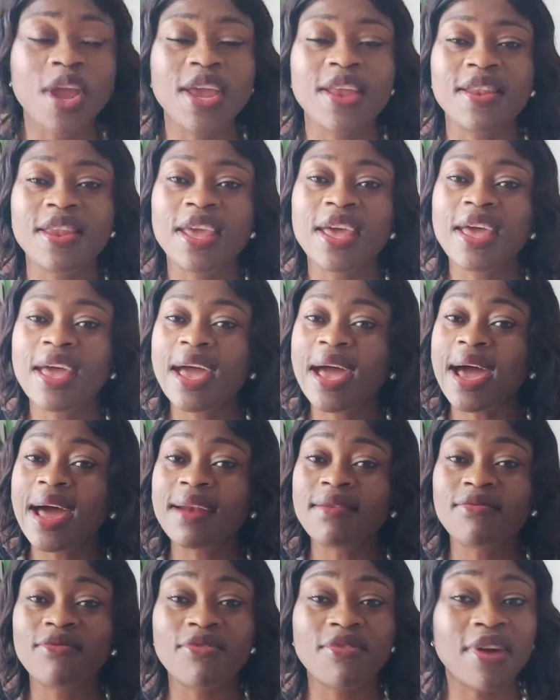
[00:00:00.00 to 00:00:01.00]
in
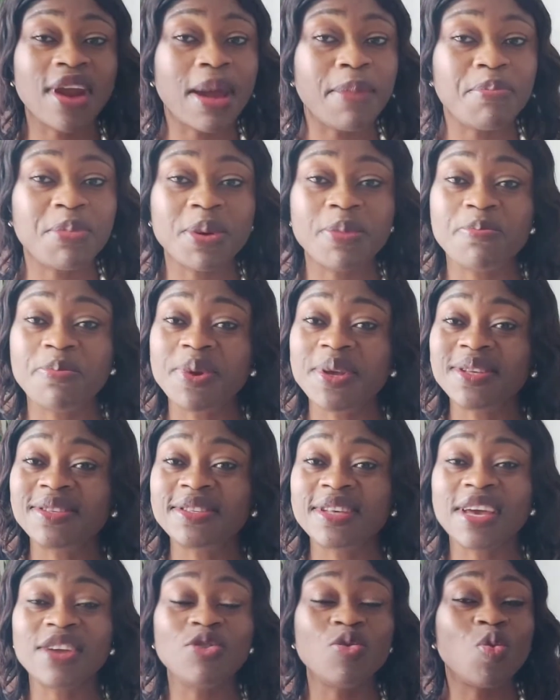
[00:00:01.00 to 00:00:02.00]
and grab a
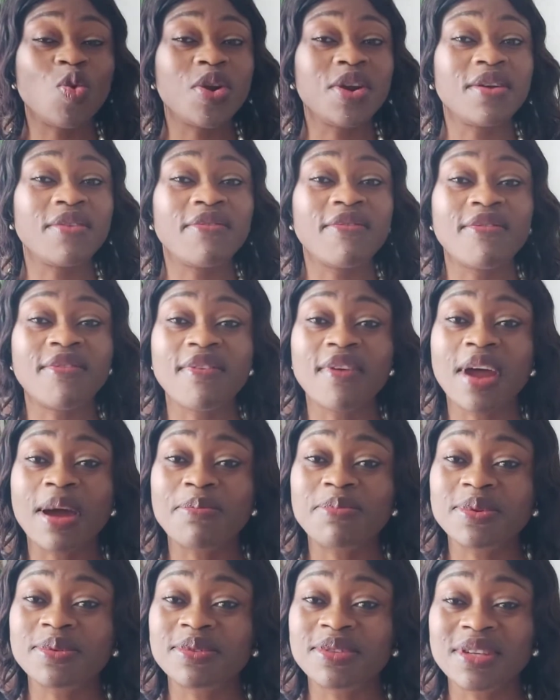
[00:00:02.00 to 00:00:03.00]
pizza. You want to
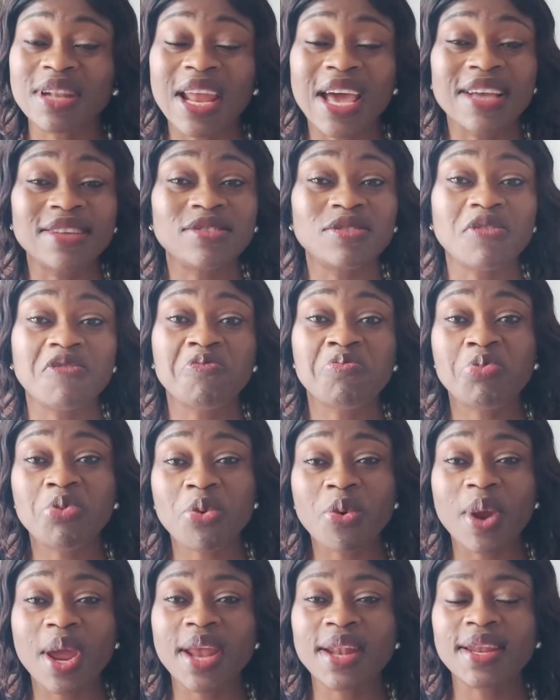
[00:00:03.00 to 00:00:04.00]
grab a slice of
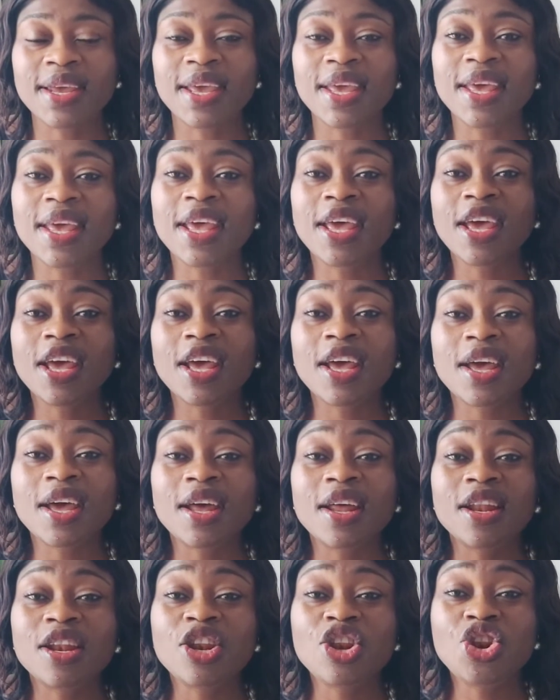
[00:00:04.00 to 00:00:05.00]
bread.
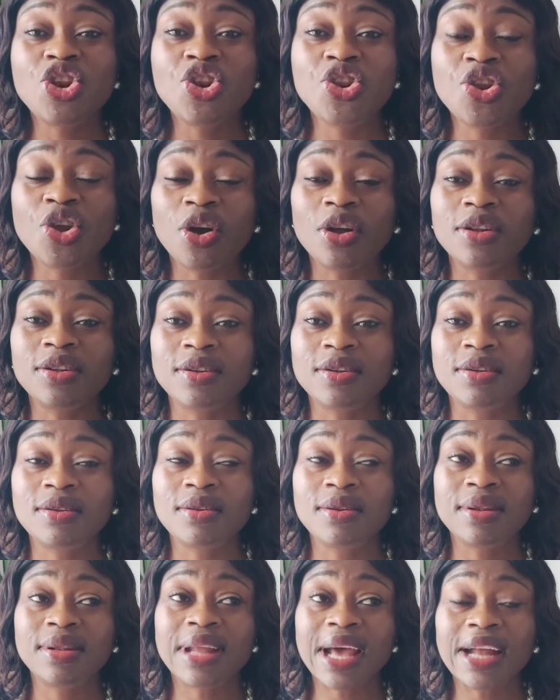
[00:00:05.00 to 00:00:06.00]
Not
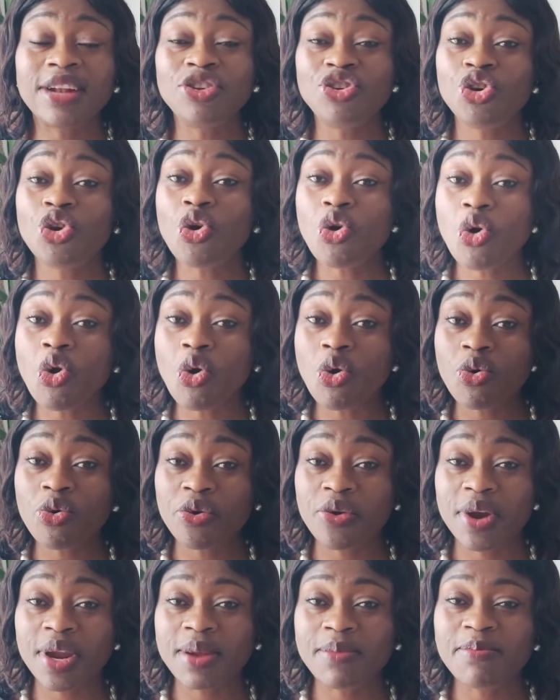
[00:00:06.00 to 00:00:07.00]
that you're
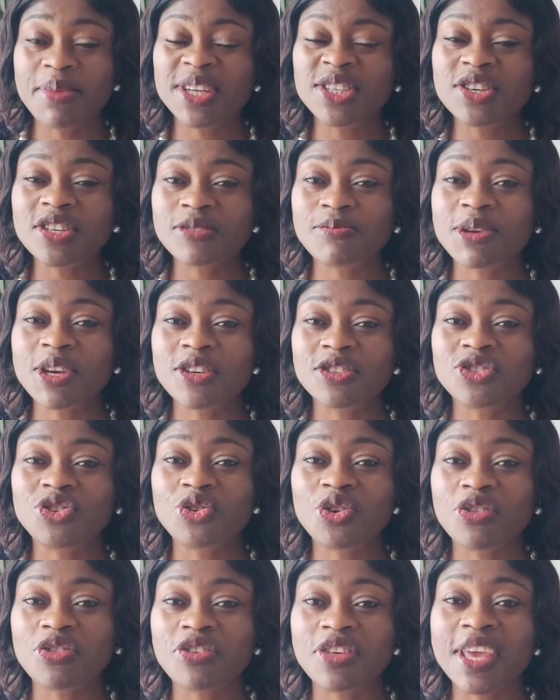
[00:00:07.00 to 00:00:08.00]
hungry, but just because
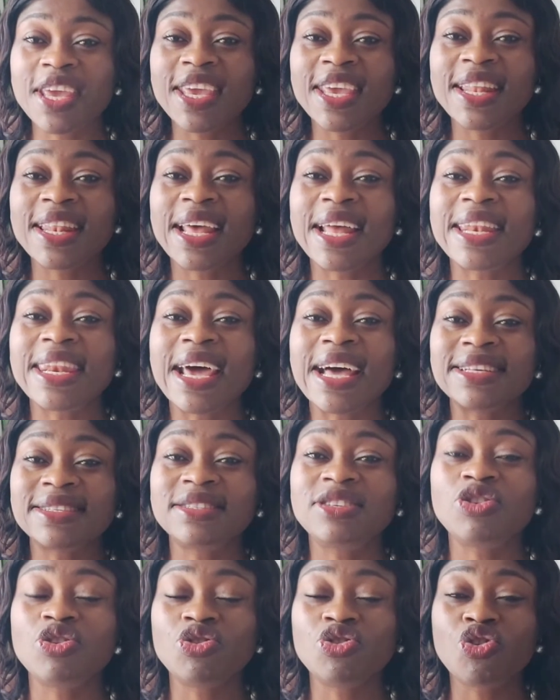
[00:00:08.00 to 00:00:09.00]
you're thinking that
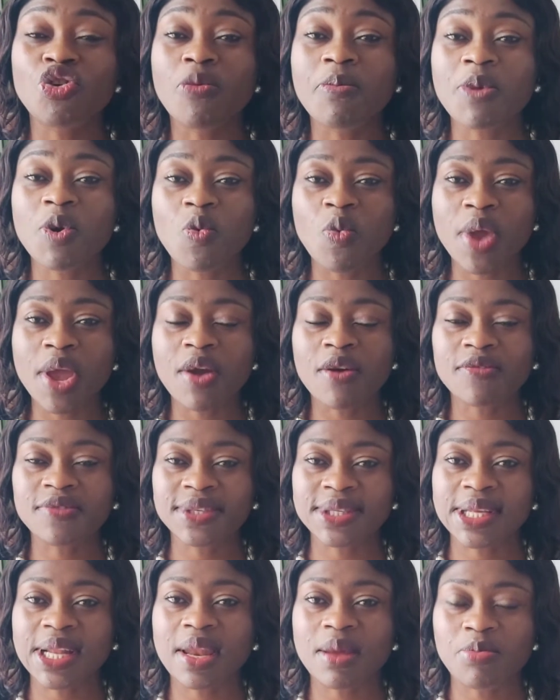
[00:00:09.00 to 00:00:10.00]
that's your normal way of
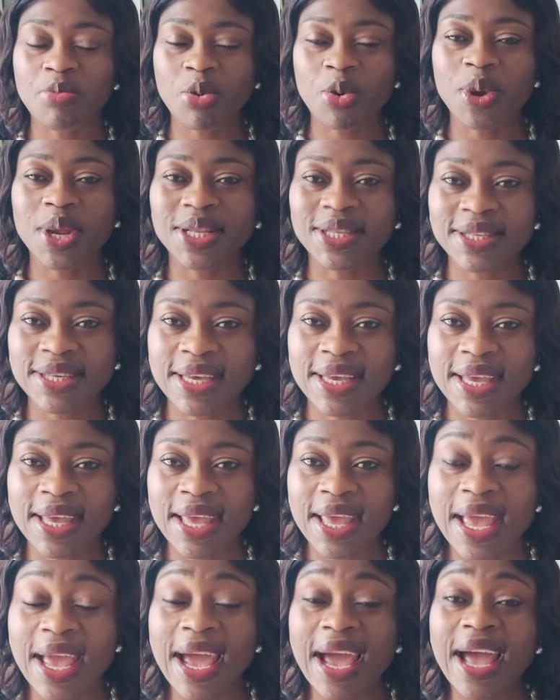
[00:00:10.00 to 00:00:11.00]
celebrating.
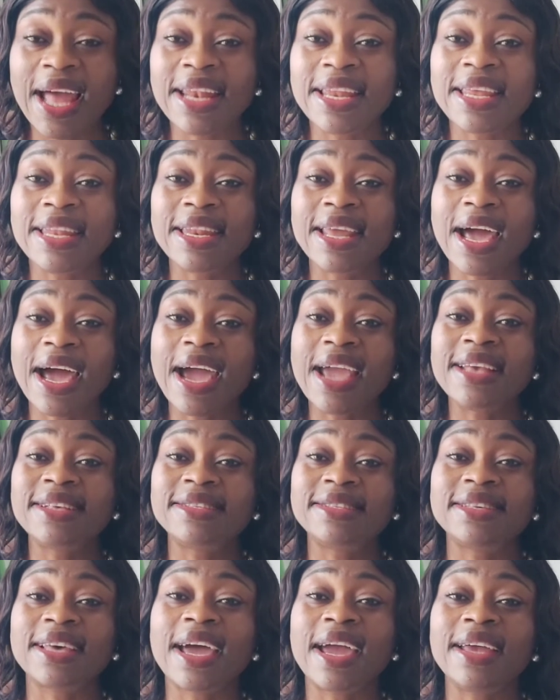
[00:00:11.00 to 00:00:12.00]
And in
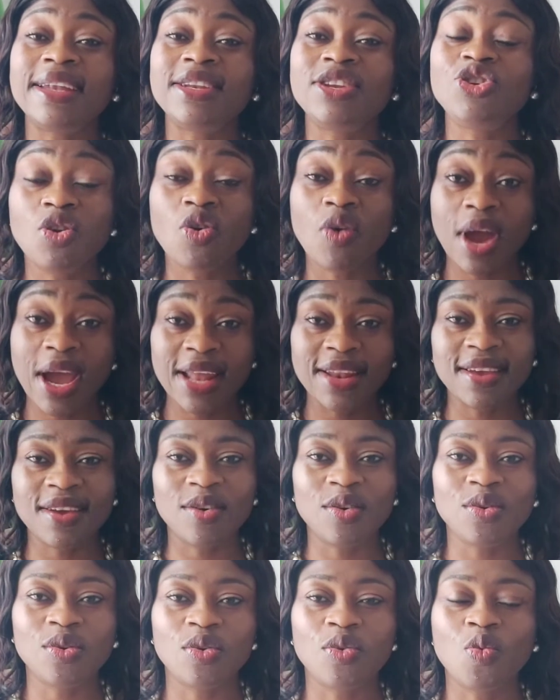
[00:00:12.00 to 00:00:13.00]
hindsight, you're adding
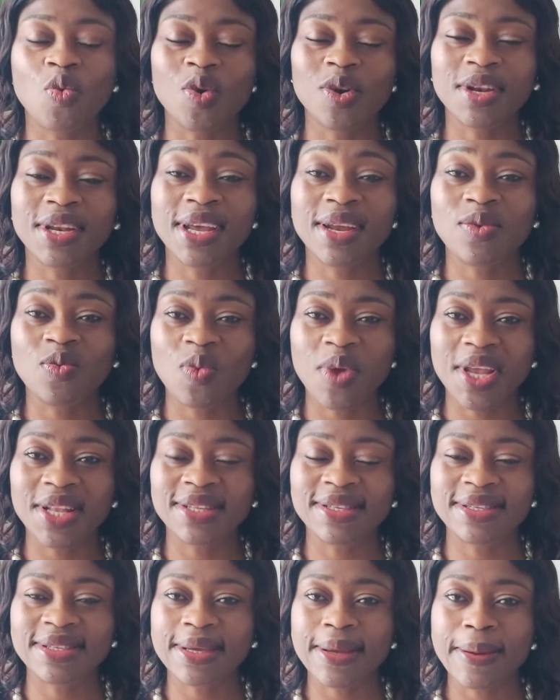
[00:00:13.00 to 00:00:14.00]
on unwanted weight.